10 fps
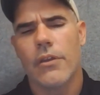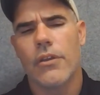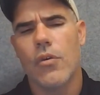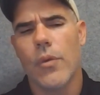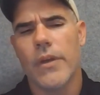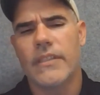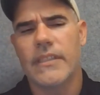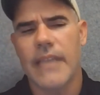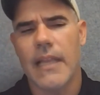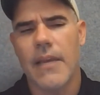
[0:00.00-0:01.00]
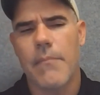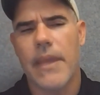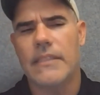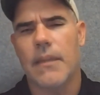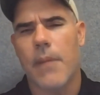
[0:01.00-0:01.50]
you would sell it
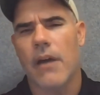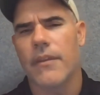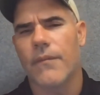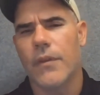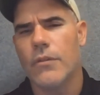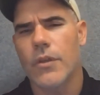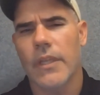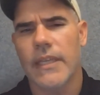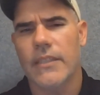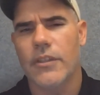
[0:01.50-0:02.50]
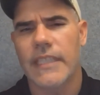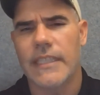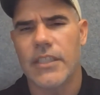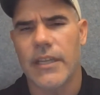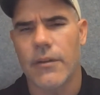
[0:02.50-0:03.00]
based upon the future
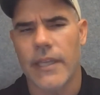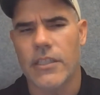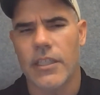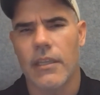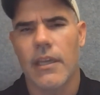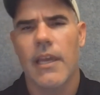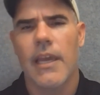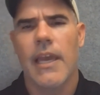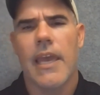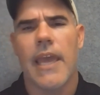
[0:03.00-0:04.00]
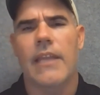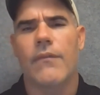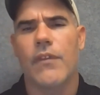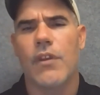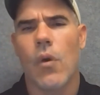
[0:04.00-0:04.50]
electricity generation. And
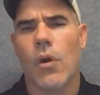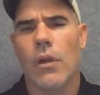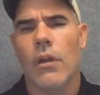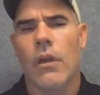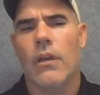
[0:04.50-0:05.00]
if your